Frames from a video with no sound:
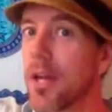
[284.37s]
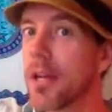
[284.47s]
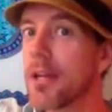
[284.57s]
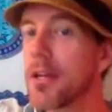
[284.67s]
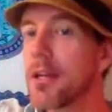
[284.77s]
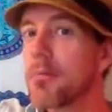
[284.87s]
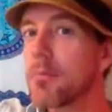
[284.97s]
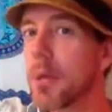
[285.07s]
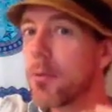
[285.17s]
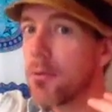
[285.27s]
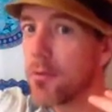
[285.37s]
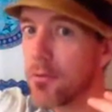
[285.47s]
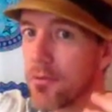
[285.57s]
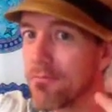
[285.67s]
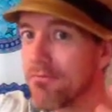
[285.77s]
and
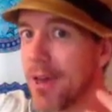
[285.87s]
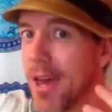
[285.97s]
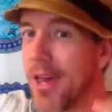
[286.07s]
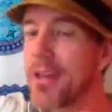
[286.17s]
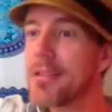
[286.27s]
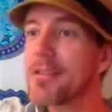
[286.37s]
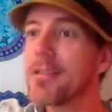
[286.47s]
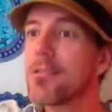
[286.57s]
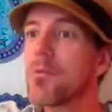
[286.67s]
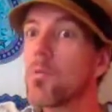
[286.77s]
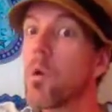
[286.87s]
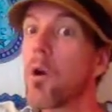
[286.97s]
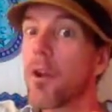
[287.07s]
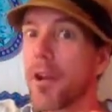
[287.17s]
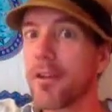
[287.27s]
people may
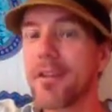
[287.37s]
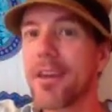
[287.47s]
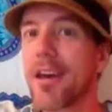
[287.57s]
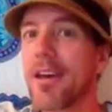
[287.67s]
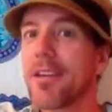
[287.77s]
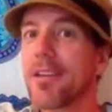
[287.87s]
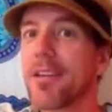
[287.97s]
worry that